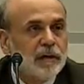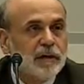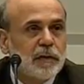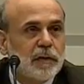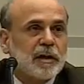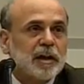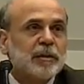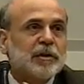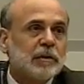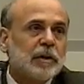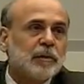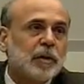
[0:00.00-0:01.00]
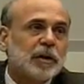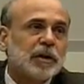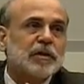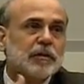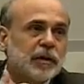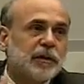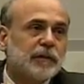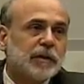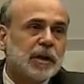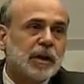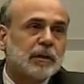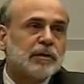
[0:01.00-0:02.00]
and come into our markets looking for
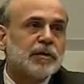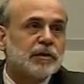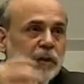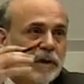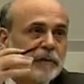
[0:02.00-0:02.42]
dollars and drive